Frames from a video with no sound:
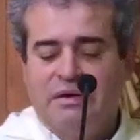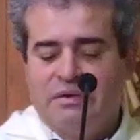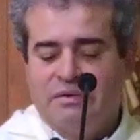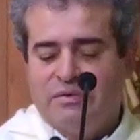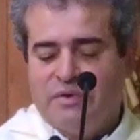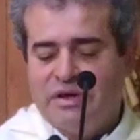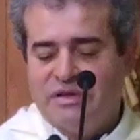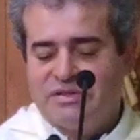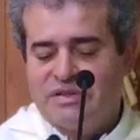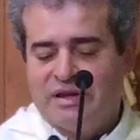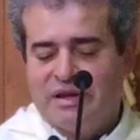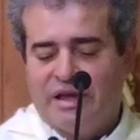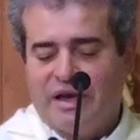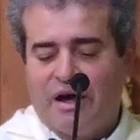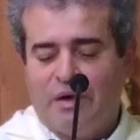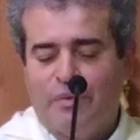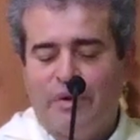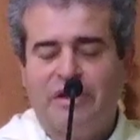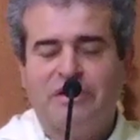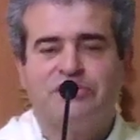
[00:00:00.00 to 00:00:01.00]
Recently,
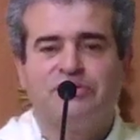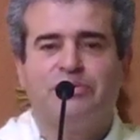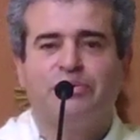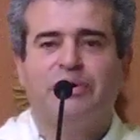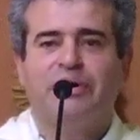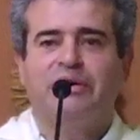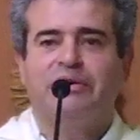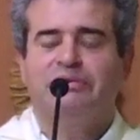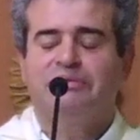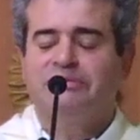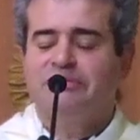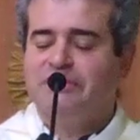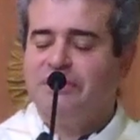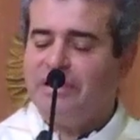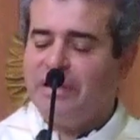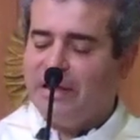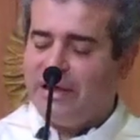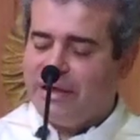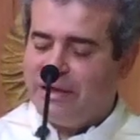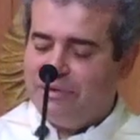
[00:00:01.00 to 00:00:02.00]
I went to
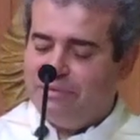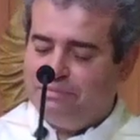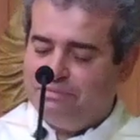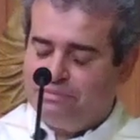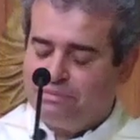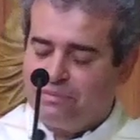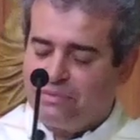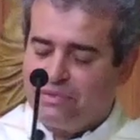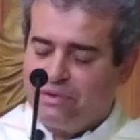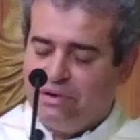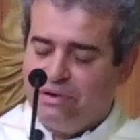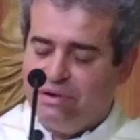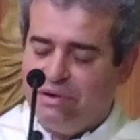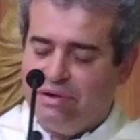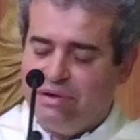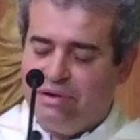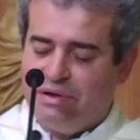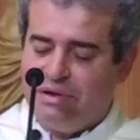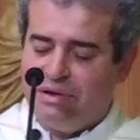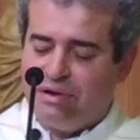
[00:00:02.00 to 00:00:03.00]

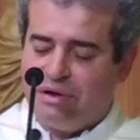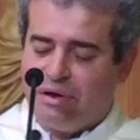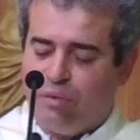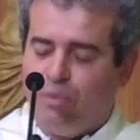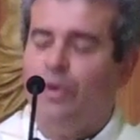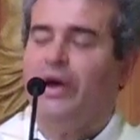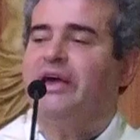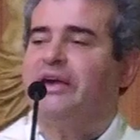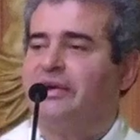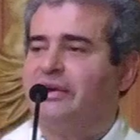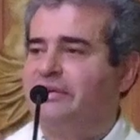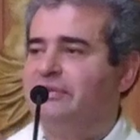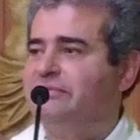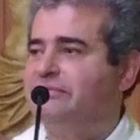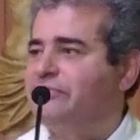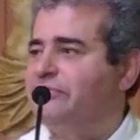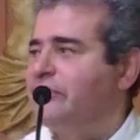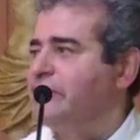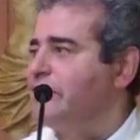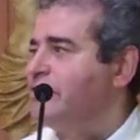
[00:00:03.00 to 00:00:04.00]
a wake
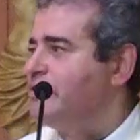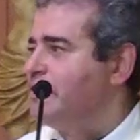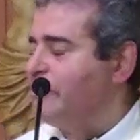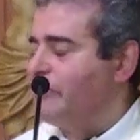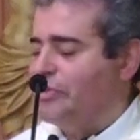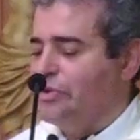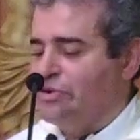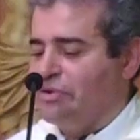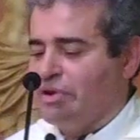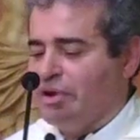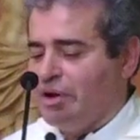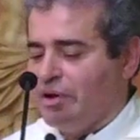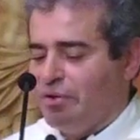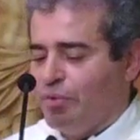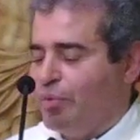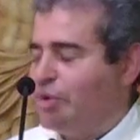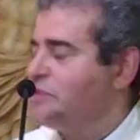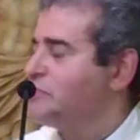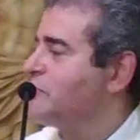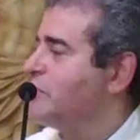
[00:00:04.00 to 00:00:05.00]
for a funeral. I
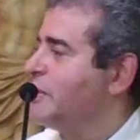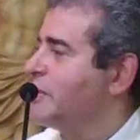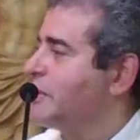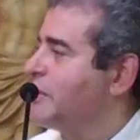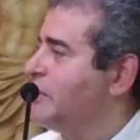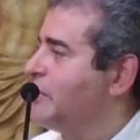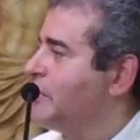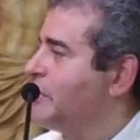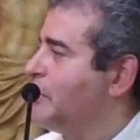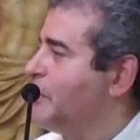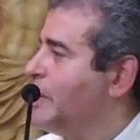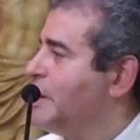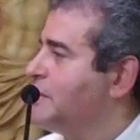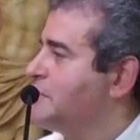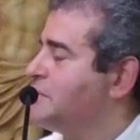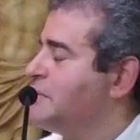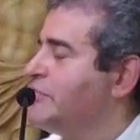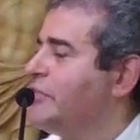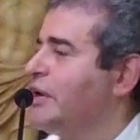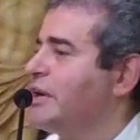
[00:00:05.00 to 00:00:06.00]
always try to go to the
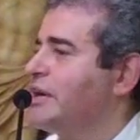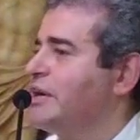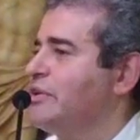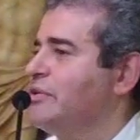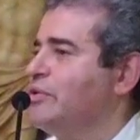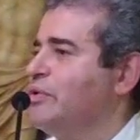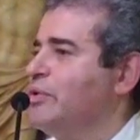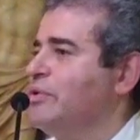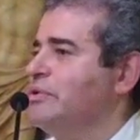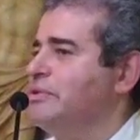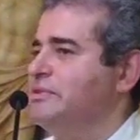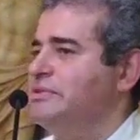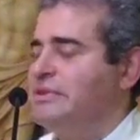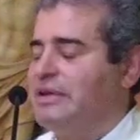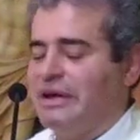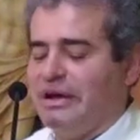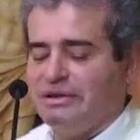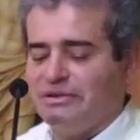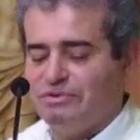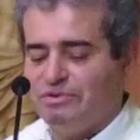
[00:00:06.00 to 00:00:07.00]
wakes if I can at
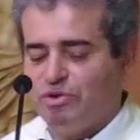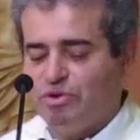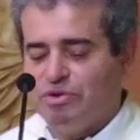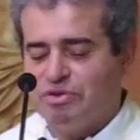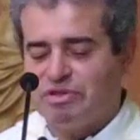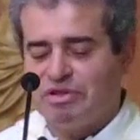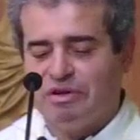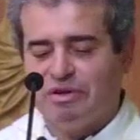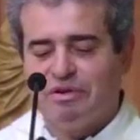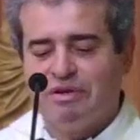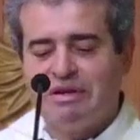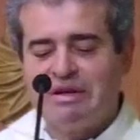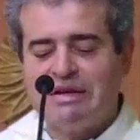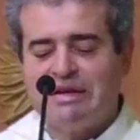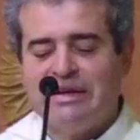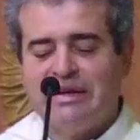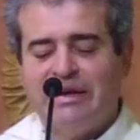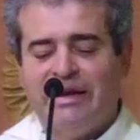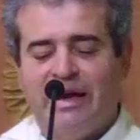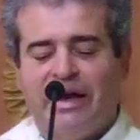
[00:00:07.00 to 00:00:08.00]
all do so.
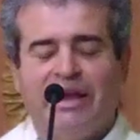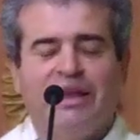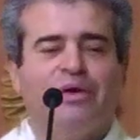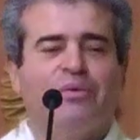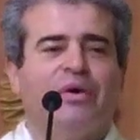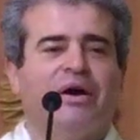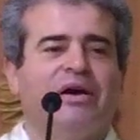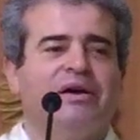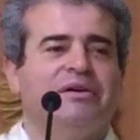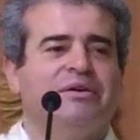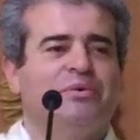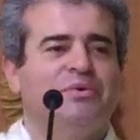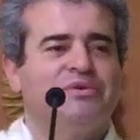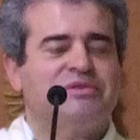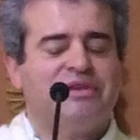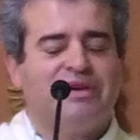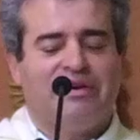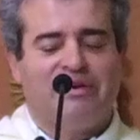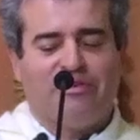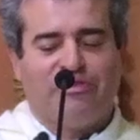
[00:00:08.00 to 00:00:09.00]
Anyway, it
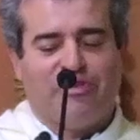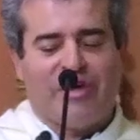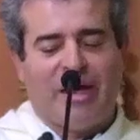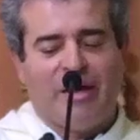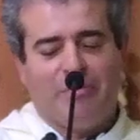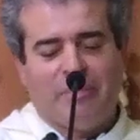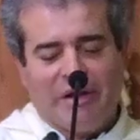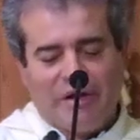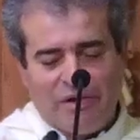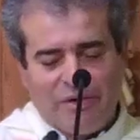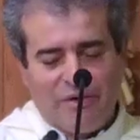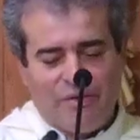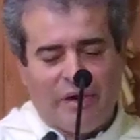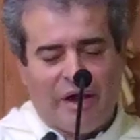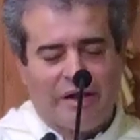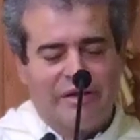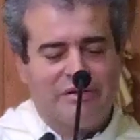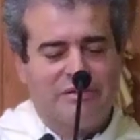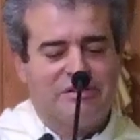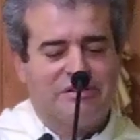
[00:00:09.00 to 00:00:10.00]
was a family who
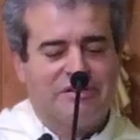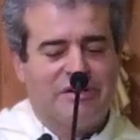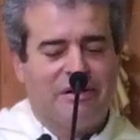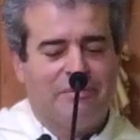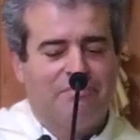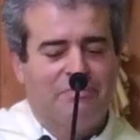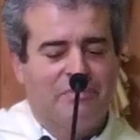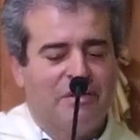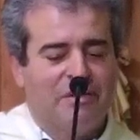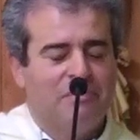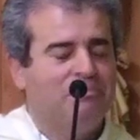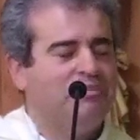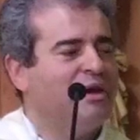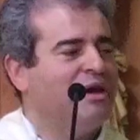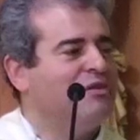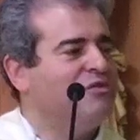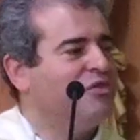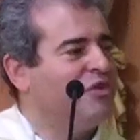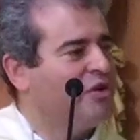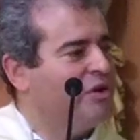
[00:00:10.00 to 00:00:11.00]
hadn't
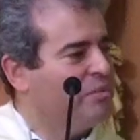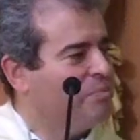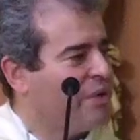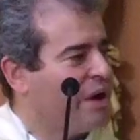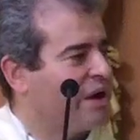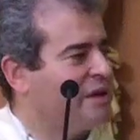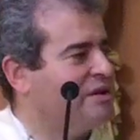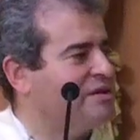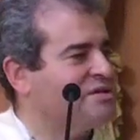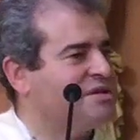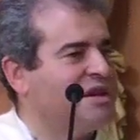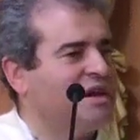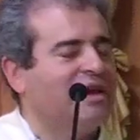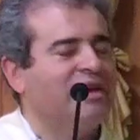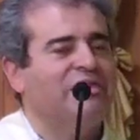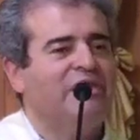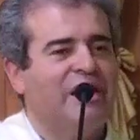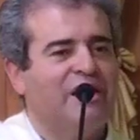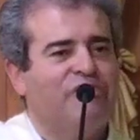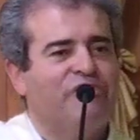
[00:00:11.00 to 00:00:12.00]
been very practicing
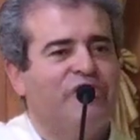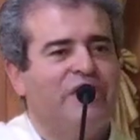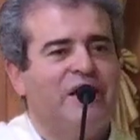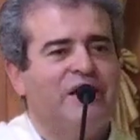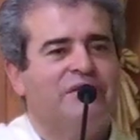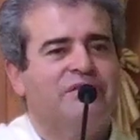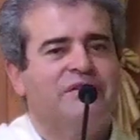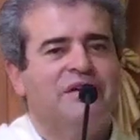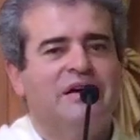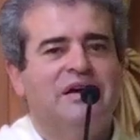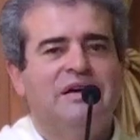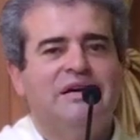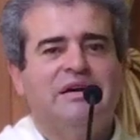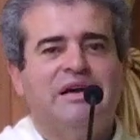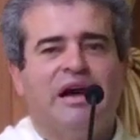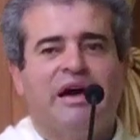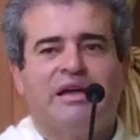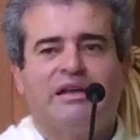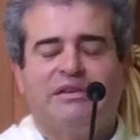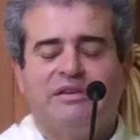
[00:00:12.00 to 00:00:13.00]
in their faith,
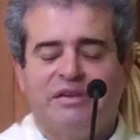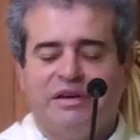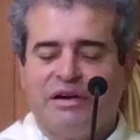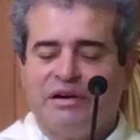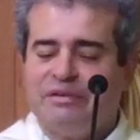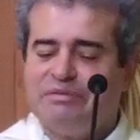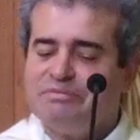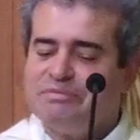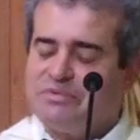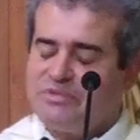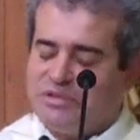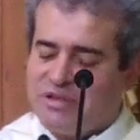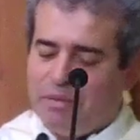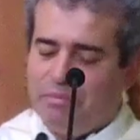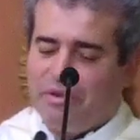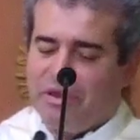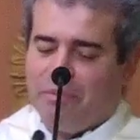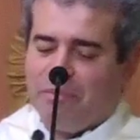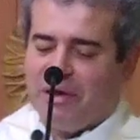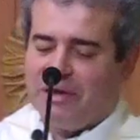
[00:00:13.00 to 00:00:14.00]
and
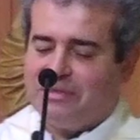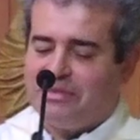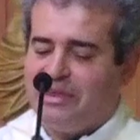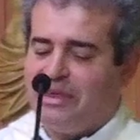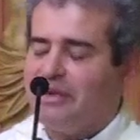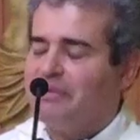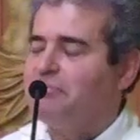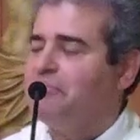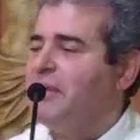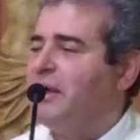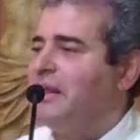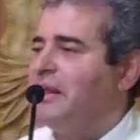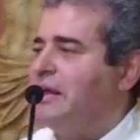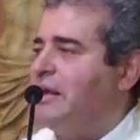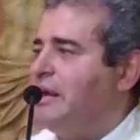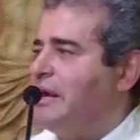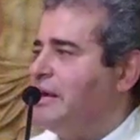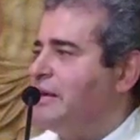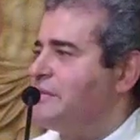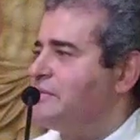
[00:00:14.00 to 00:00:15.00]
some of them, I think, many
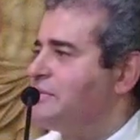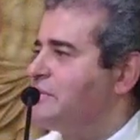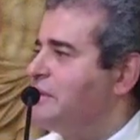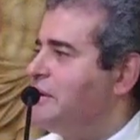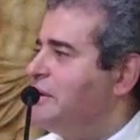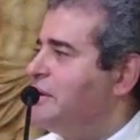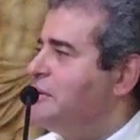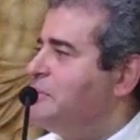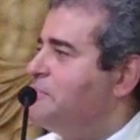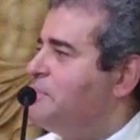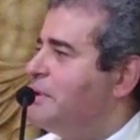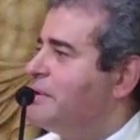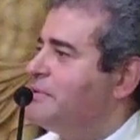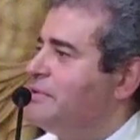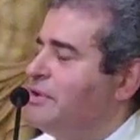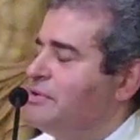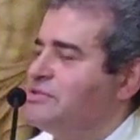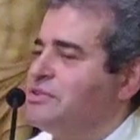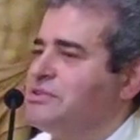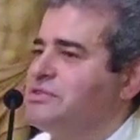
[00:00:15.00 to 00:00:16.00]
years.
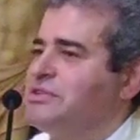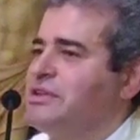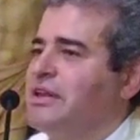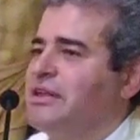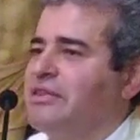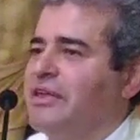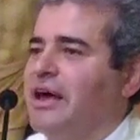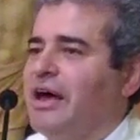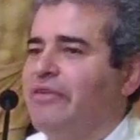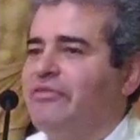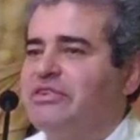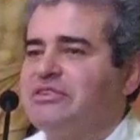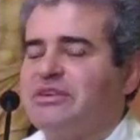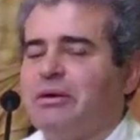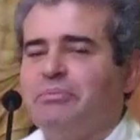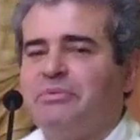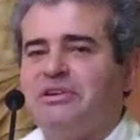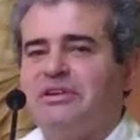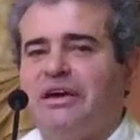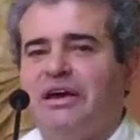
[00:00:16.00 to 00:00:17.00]
But I was just sitting there having
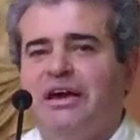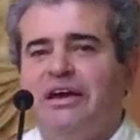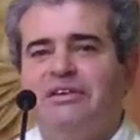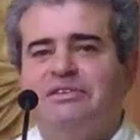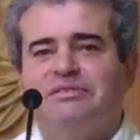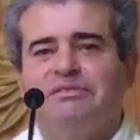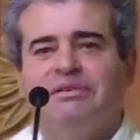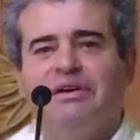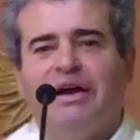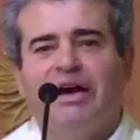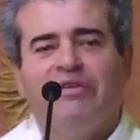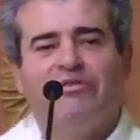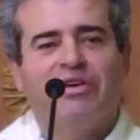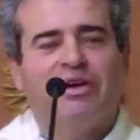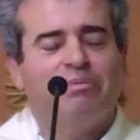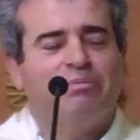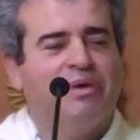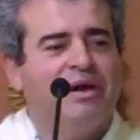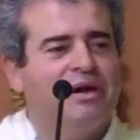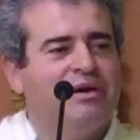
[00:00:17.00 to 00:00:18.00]
something to eat,
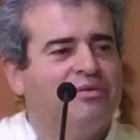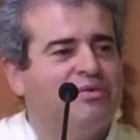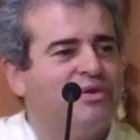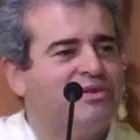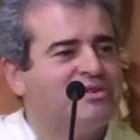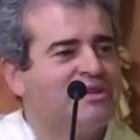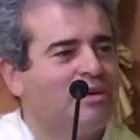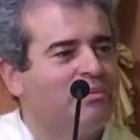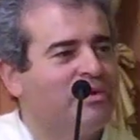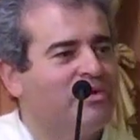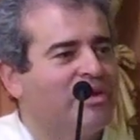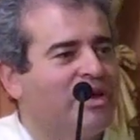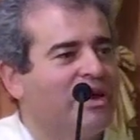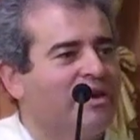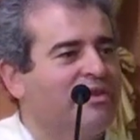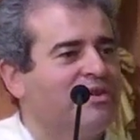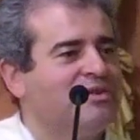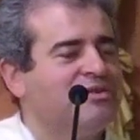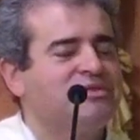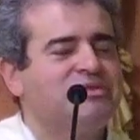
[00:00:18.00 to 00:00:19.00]
having a beer with some of the
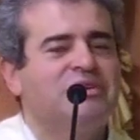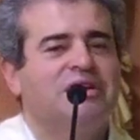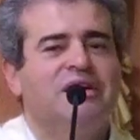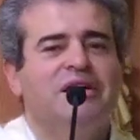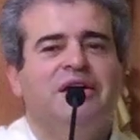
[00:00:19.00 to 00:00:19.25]
others,